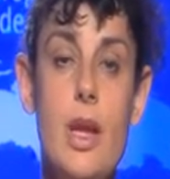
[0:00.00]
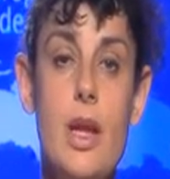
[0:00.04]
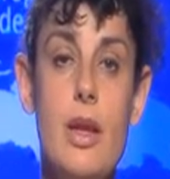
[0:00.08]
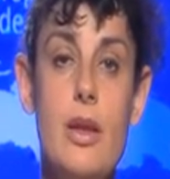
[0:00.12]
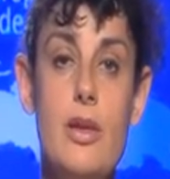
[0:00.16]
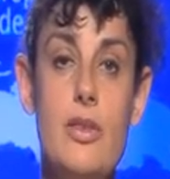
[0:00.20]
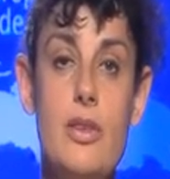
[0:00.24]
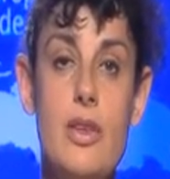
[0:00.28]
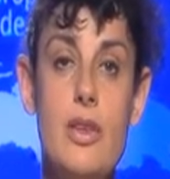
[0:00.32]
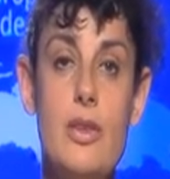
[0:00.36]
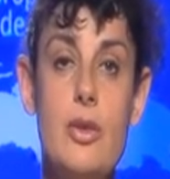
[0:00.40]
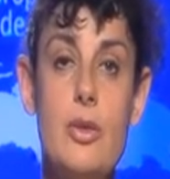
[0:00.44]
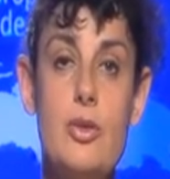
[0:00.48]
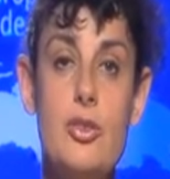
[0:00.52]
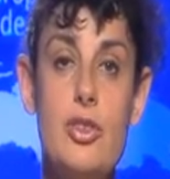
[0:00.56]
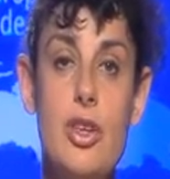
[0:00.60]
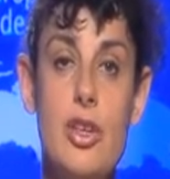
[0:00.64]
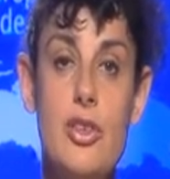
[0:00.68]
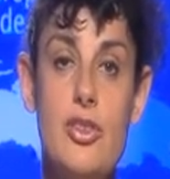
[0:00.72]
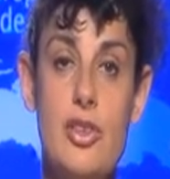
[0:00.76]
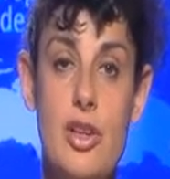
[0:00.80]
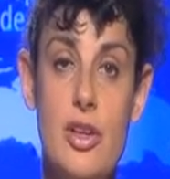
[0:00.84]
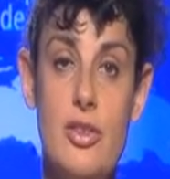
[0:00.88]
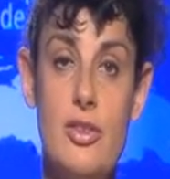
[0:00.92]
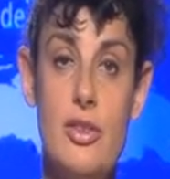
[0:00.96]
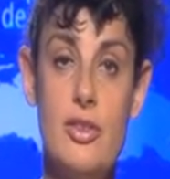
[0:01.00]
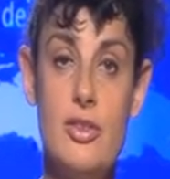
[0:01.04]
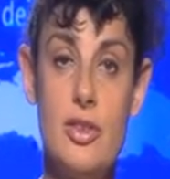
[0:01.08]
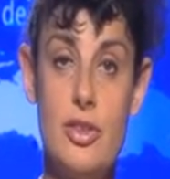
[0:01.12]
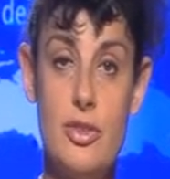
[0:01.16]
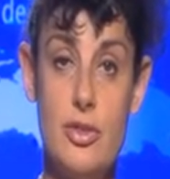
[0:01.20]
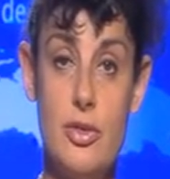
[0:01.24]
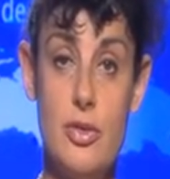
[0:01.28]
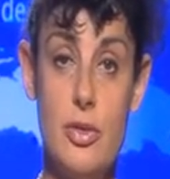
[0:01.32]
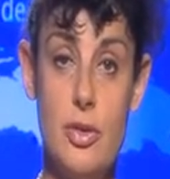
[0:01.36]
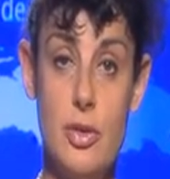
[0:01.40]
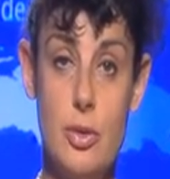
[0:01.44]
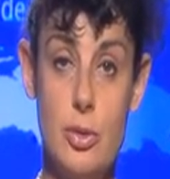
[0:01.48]
A single judge is a judge
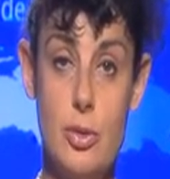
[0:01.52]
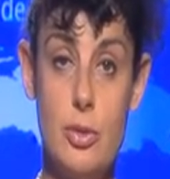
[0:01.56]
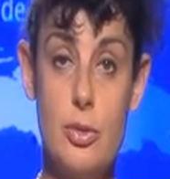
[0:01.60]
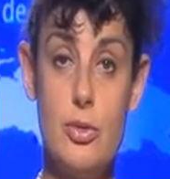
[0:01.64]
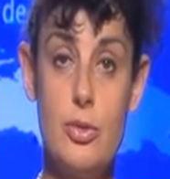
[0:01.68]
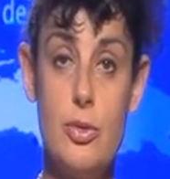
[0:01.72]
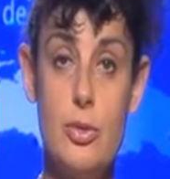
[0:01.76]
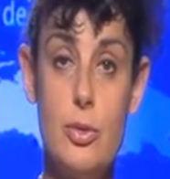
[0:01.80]
of the court.